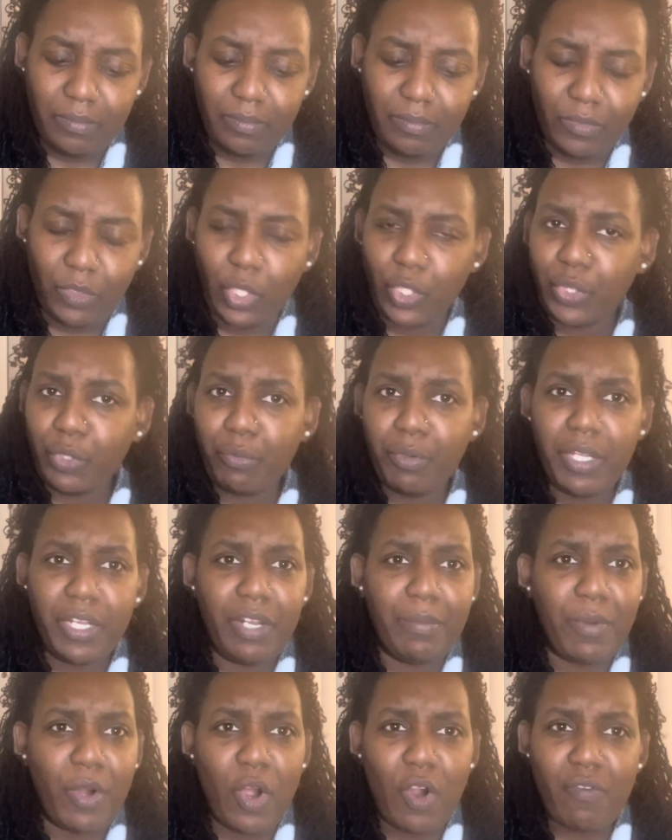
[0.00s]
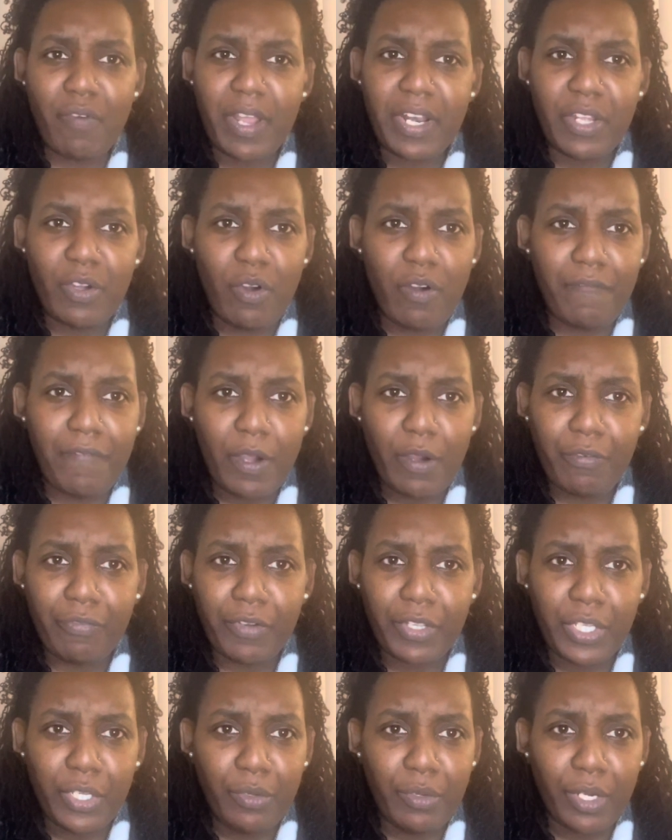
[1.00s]
The 3 of them already gonna vote
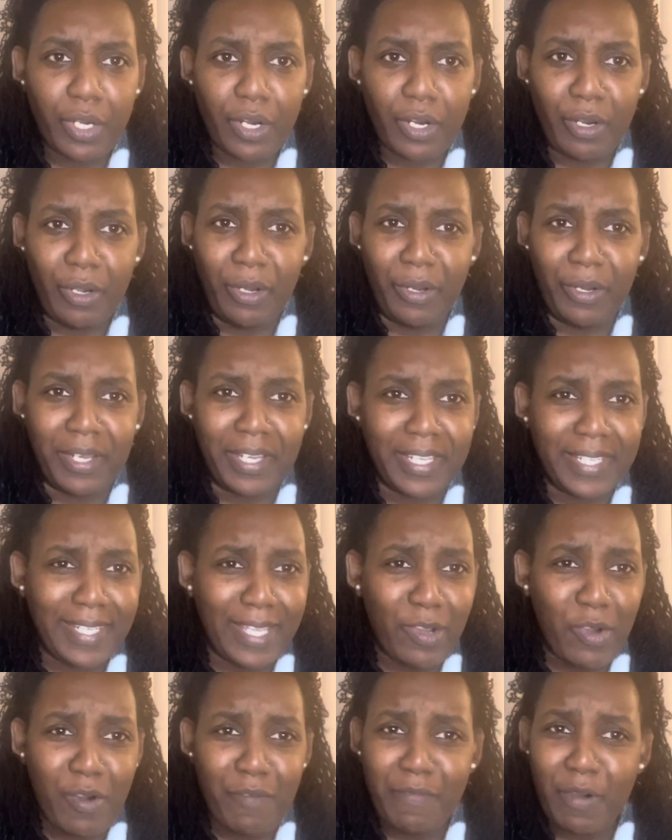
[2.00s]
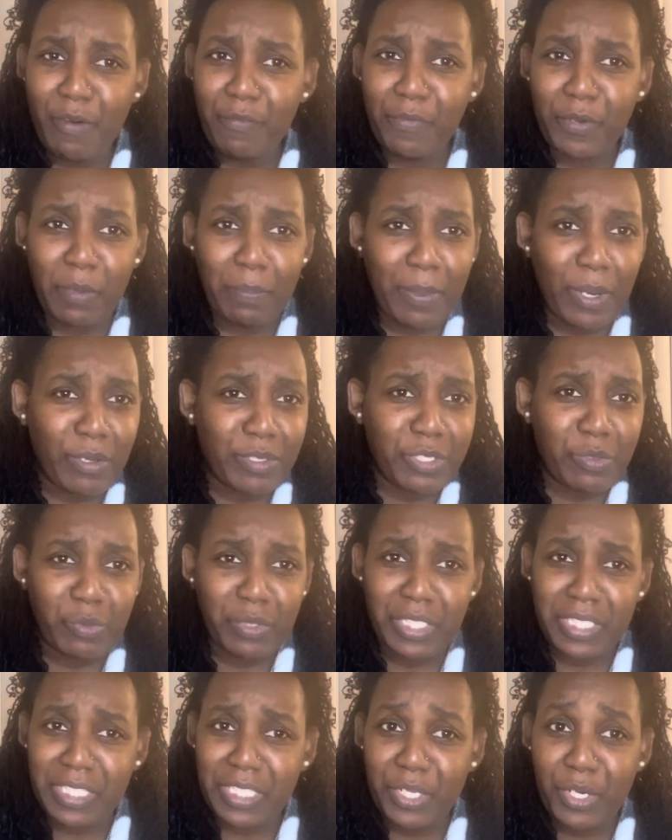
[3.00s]
for you, girl. They're gonna vote for the person
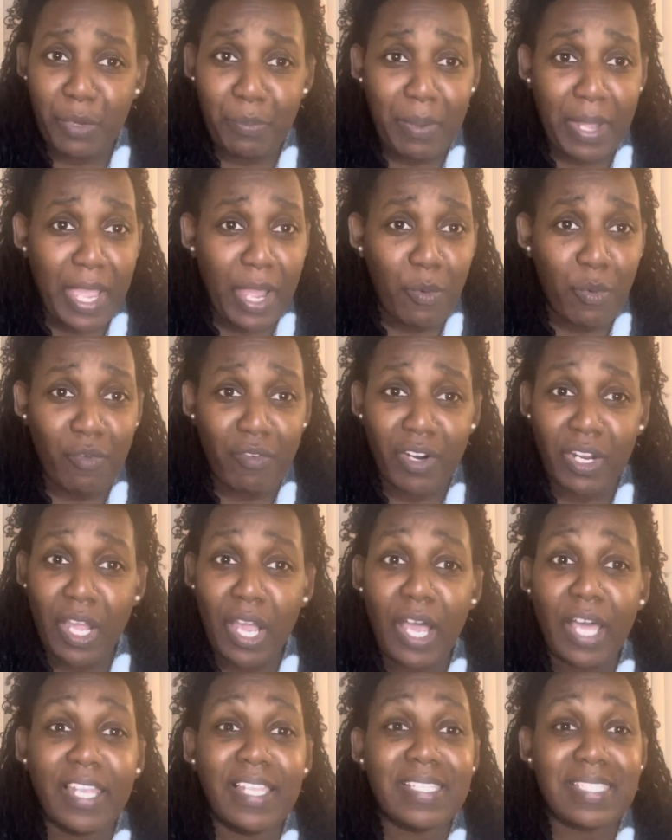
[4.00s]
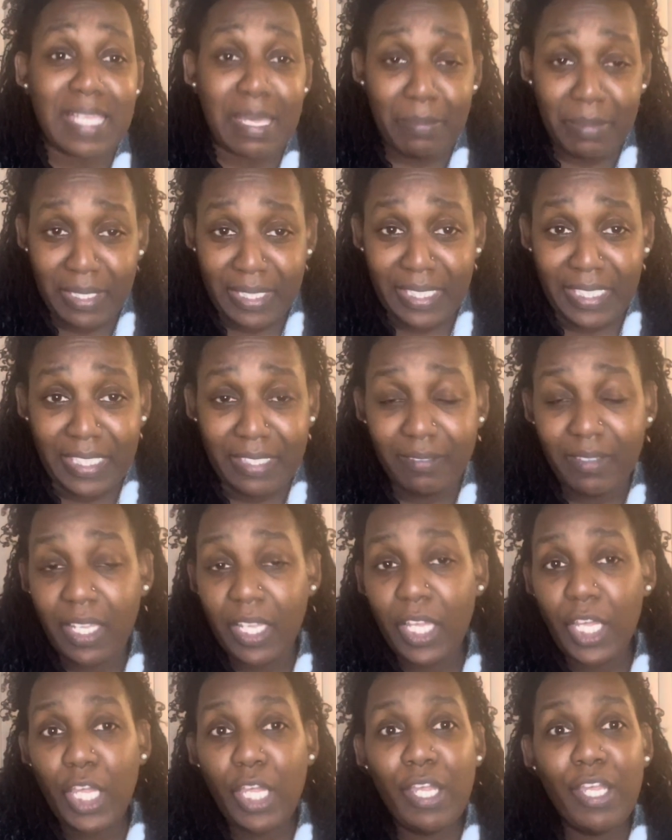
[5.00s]
with the seer power regardless, I believe.
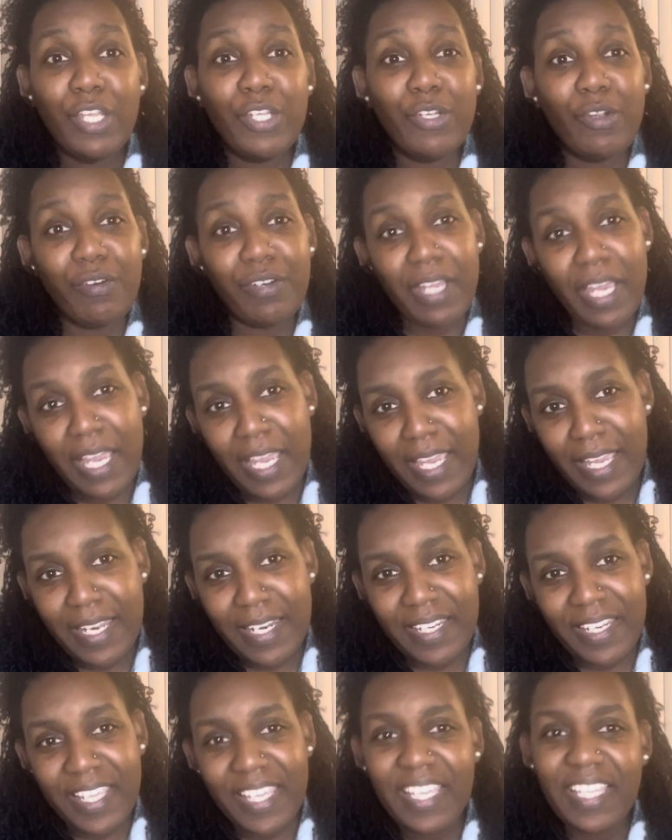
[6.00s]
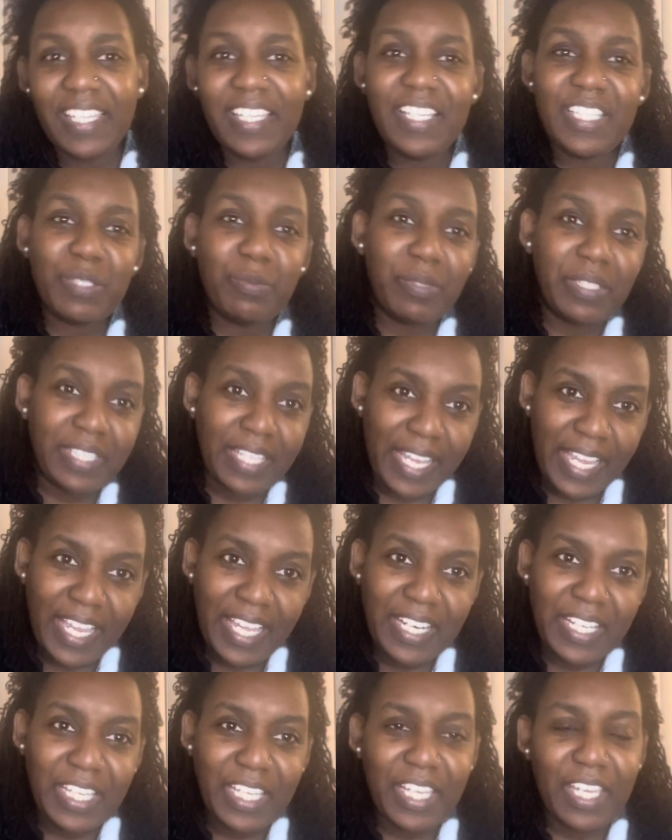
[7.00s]
You're done. At least with
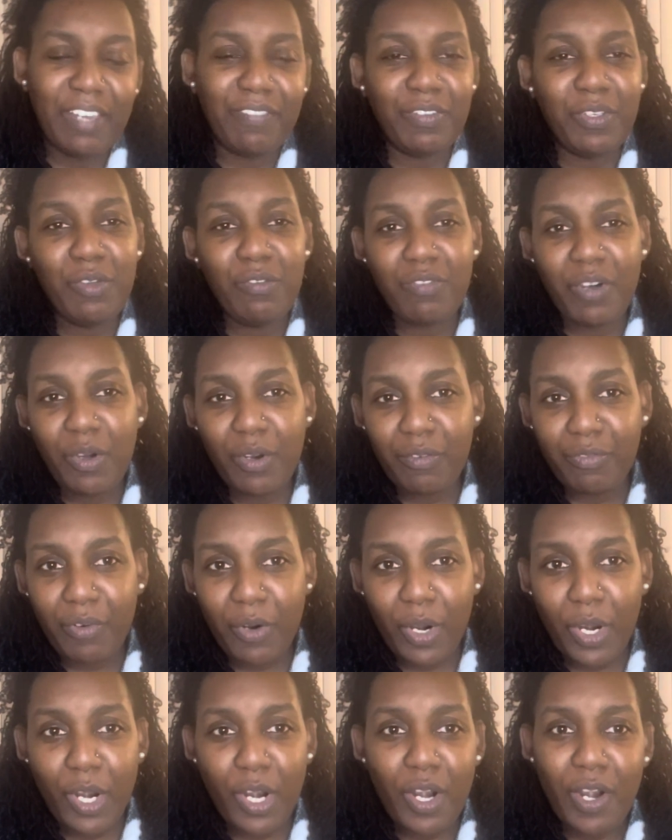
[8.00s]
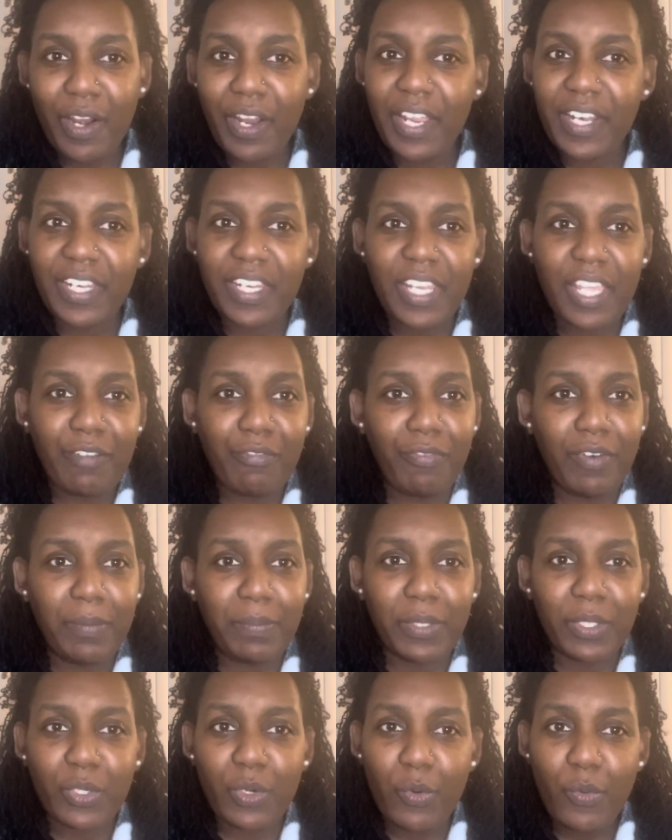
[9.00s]
Danny, if you voted for her and they
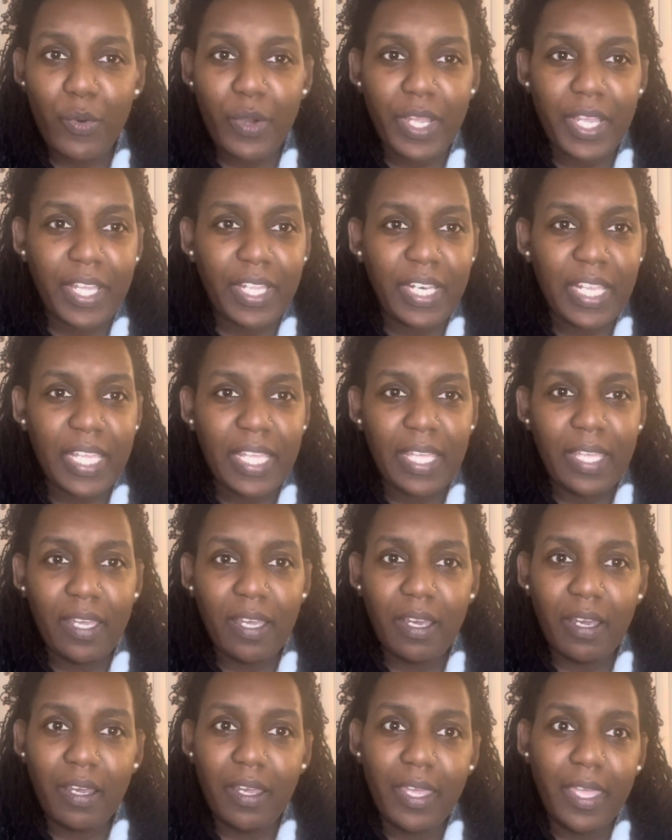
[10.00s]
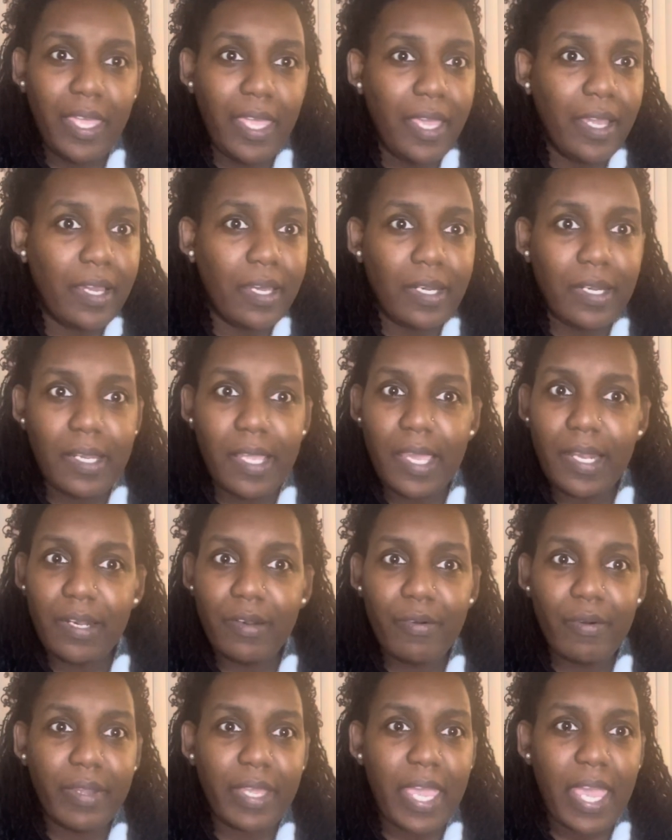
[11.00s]
flipped a coin, It could have
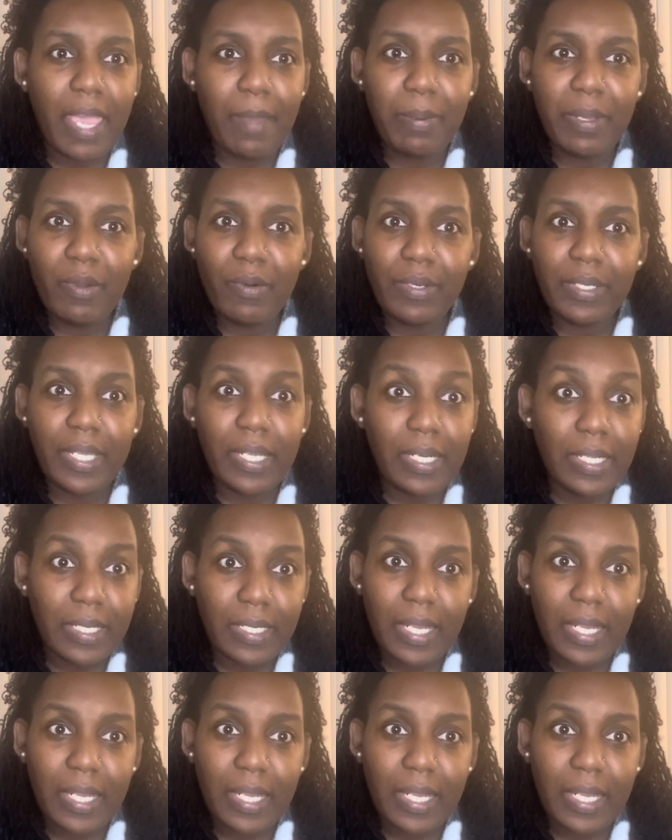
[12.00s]
landed on Gabby or Dylan